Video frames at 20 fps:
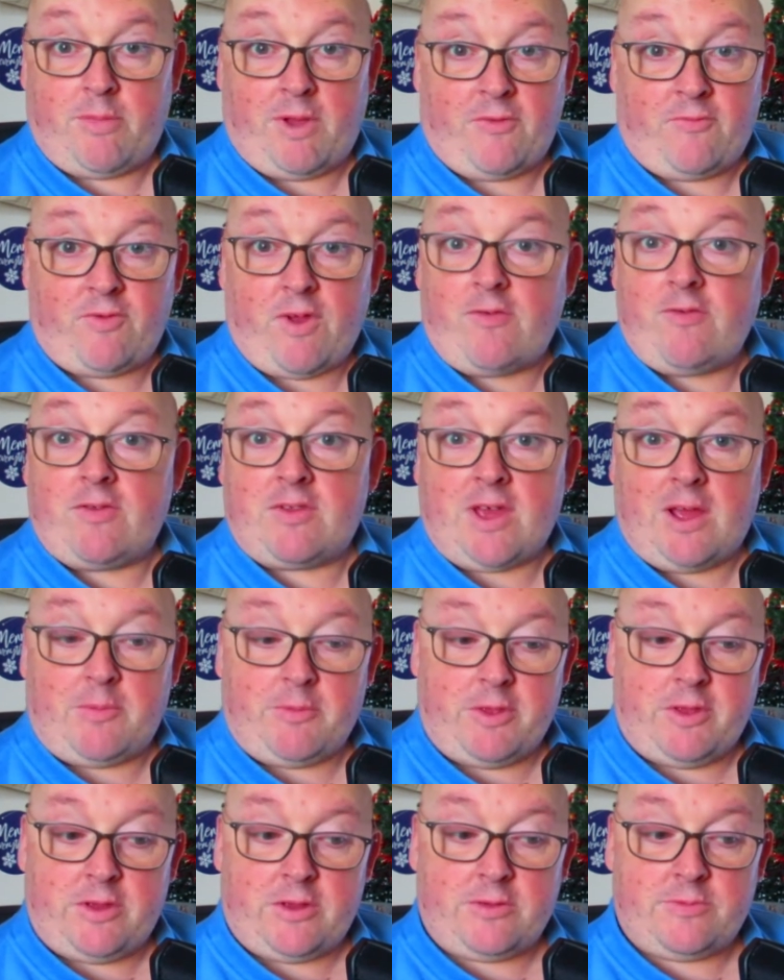my favourite time
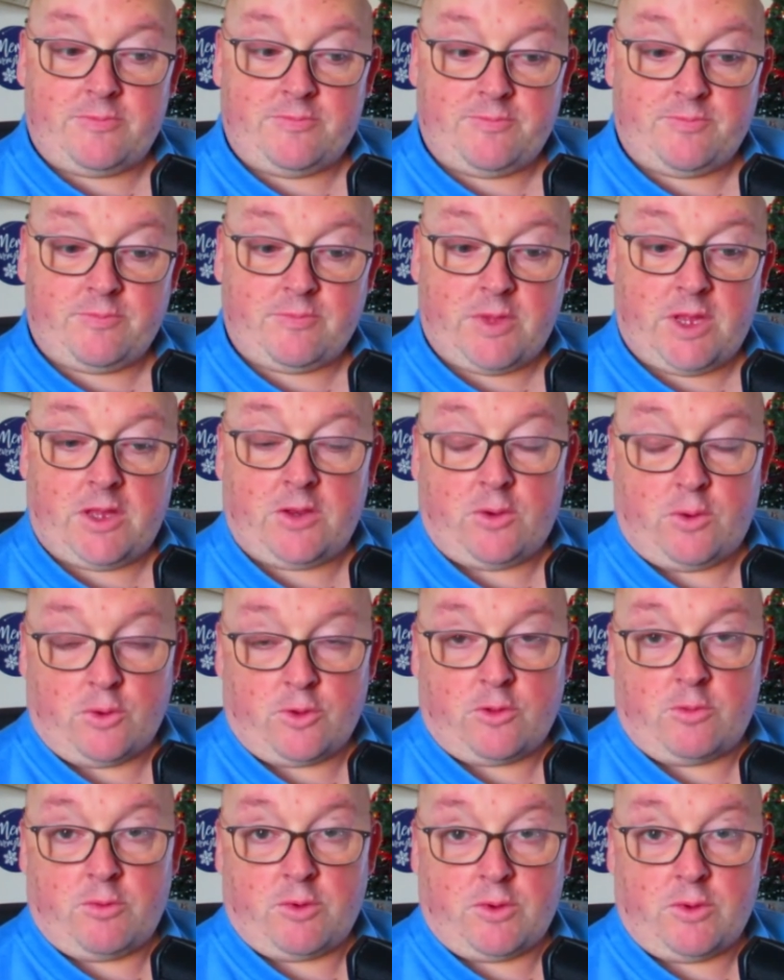of the year. In
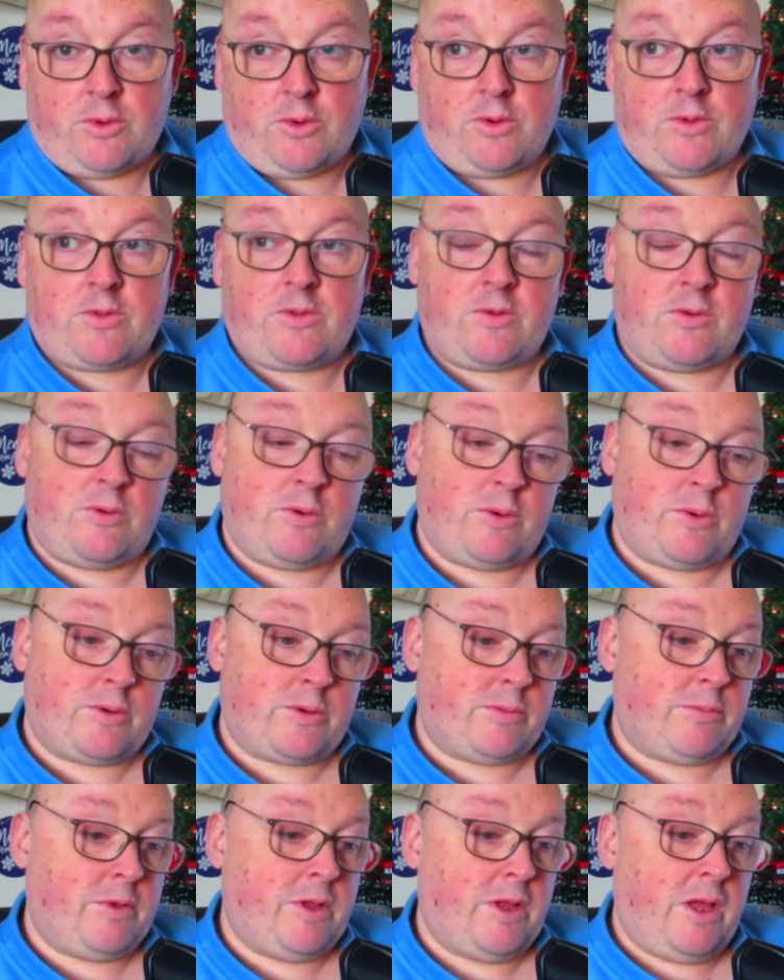autumn, of course.
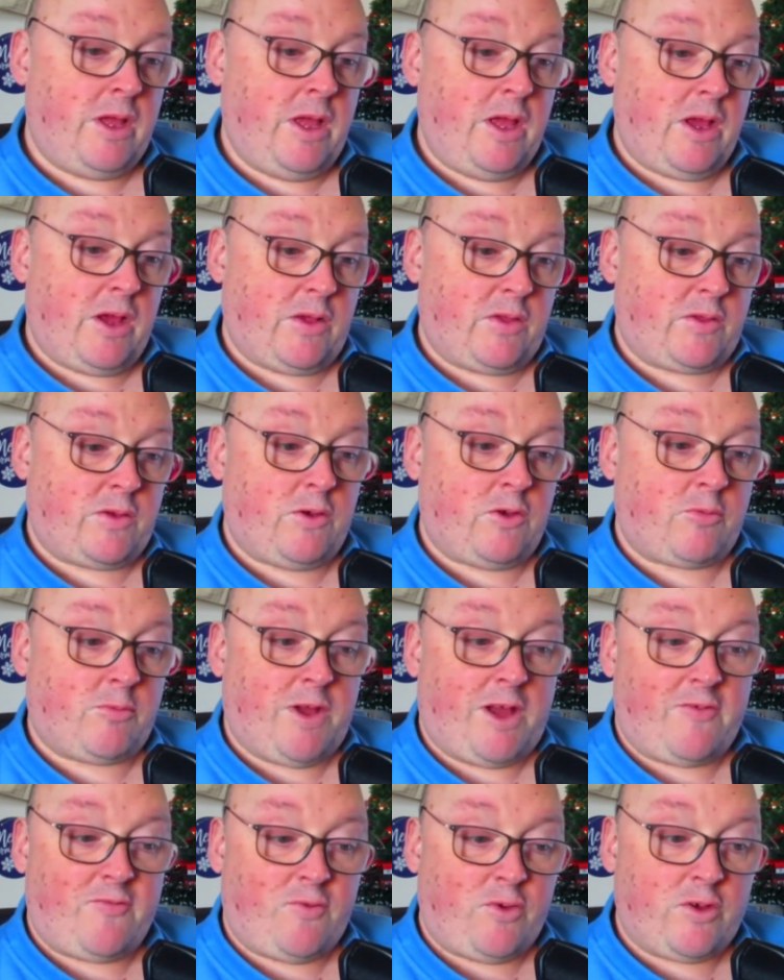Autumn. Excuse
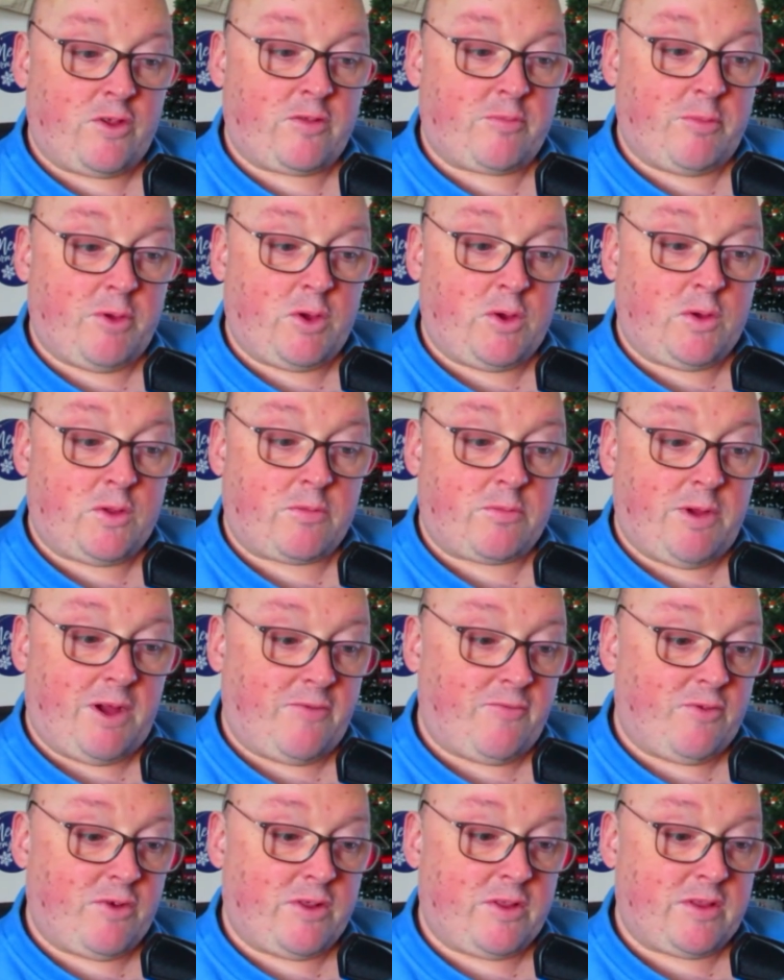my voice because
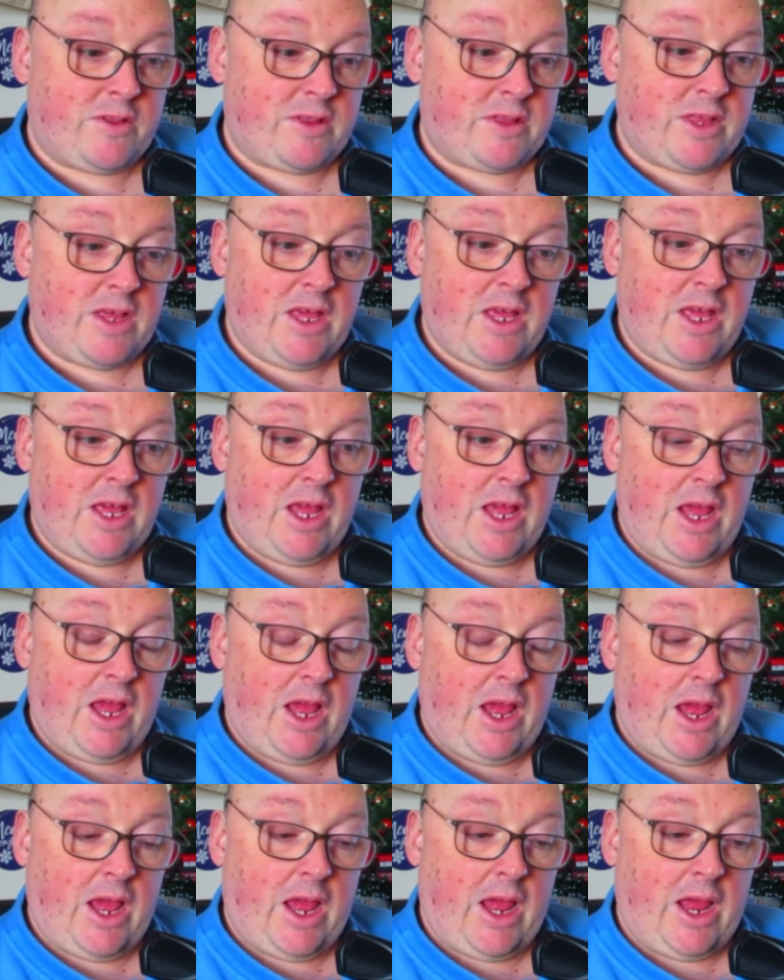my voice
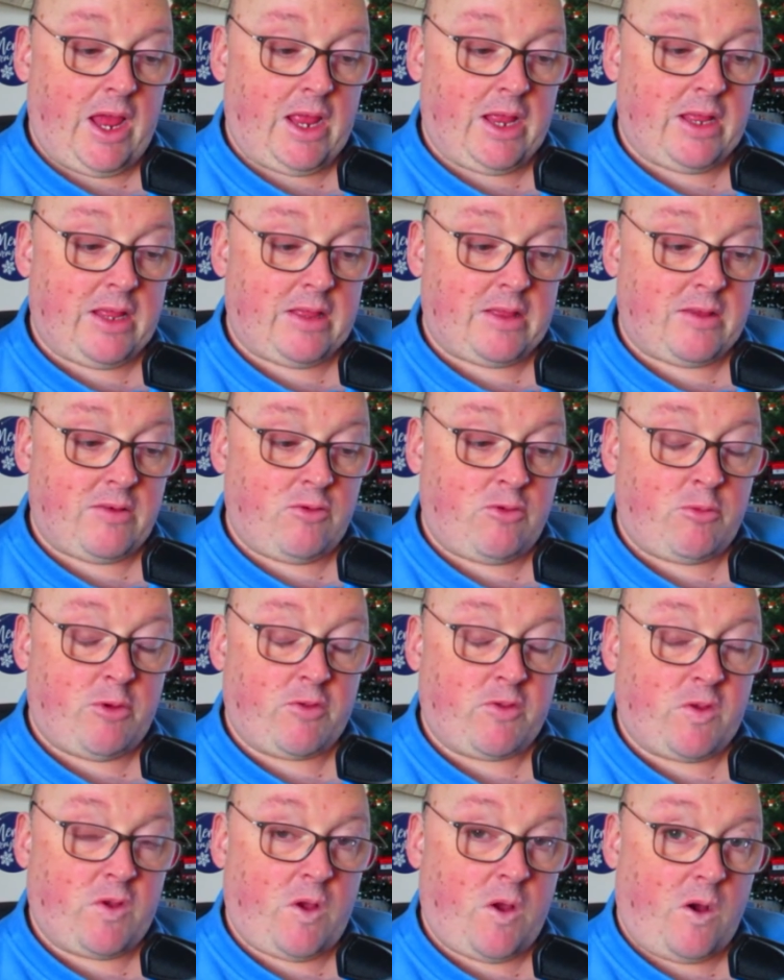is
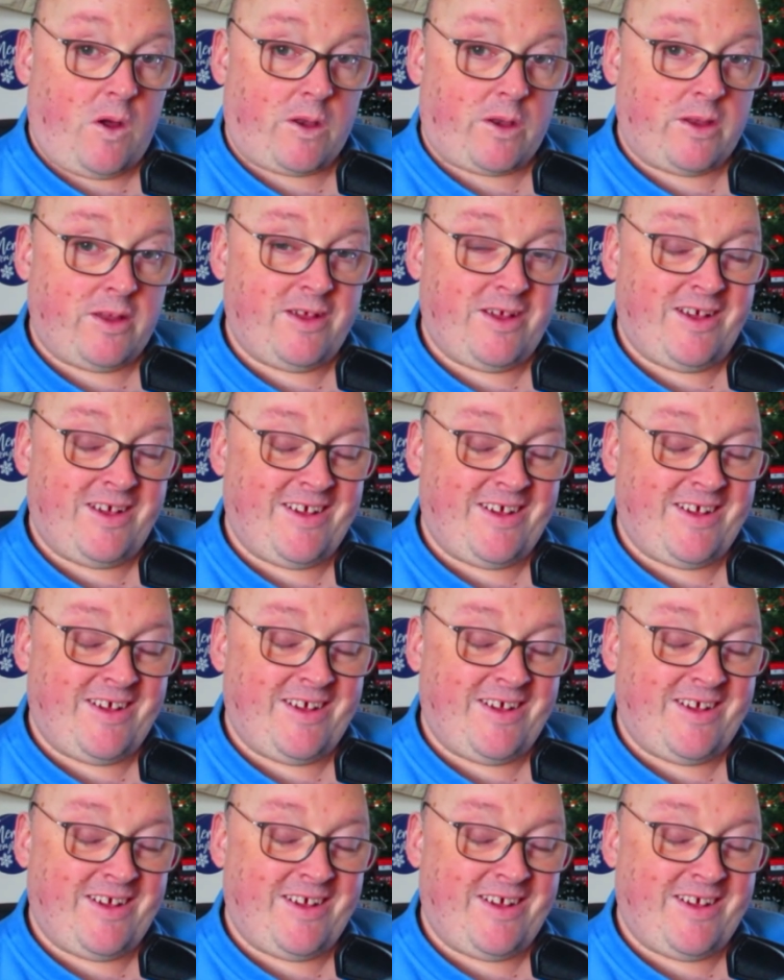almost gone.